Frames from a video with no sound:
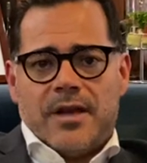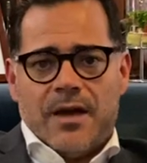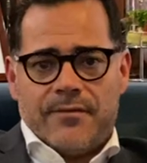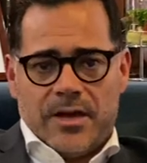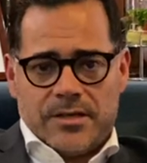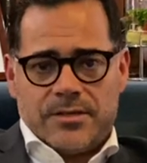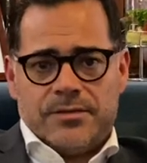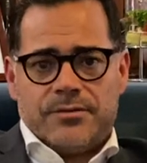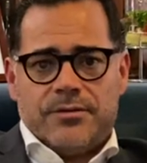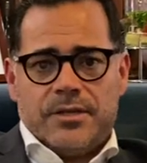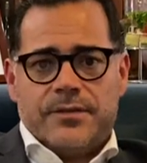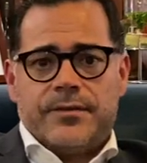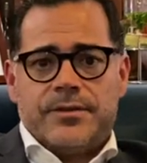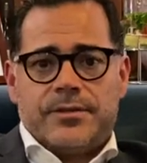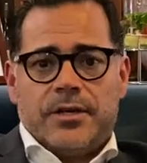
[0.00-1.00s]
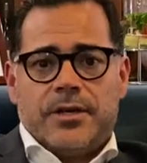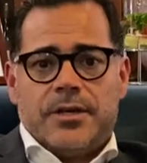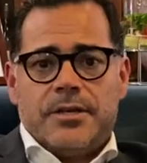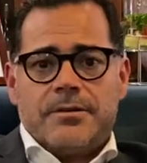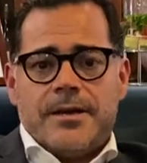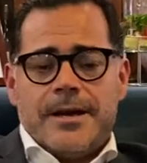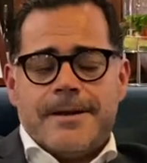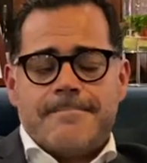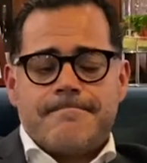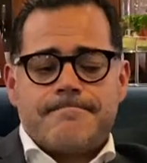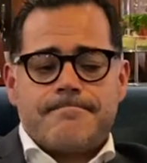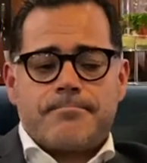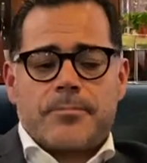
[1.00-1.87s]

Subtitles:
have access to this facility. Mm-hmm.